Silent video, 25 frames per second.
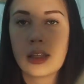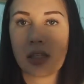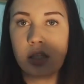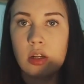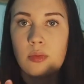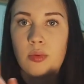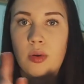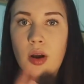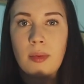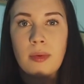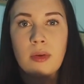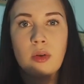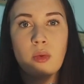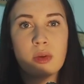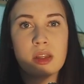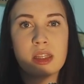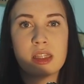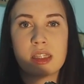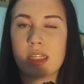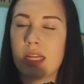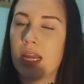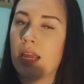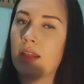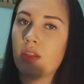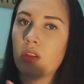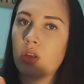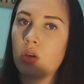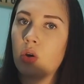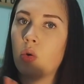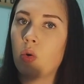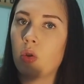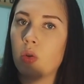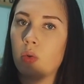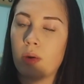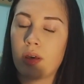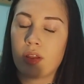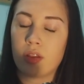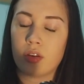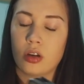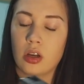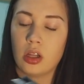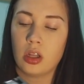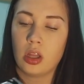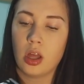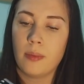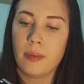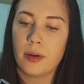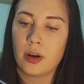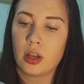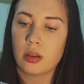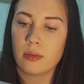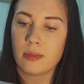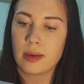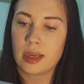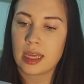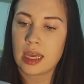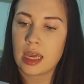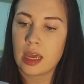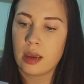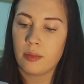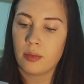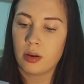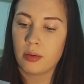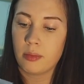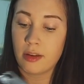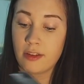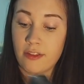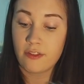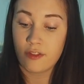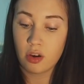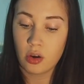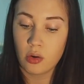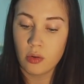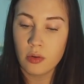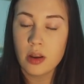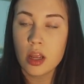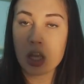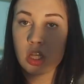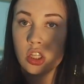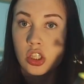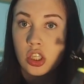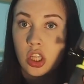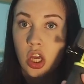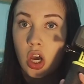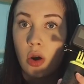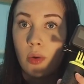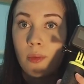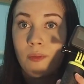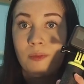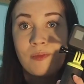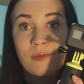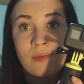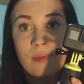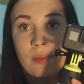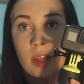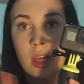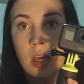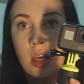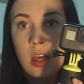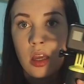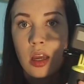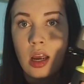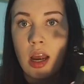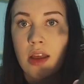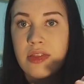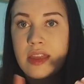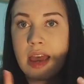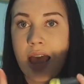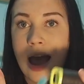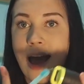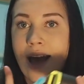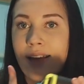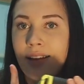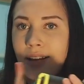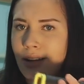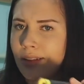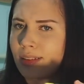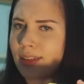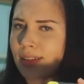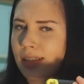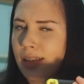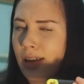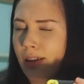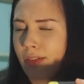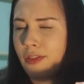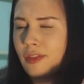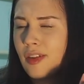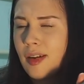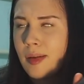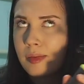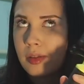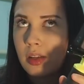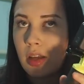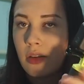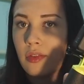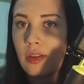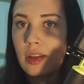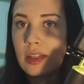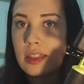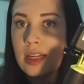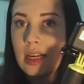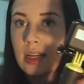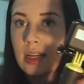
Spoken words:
because it'll probably withstand the cold weather a lot better than my camera and my phone. So got that. Got this off of Amazon for like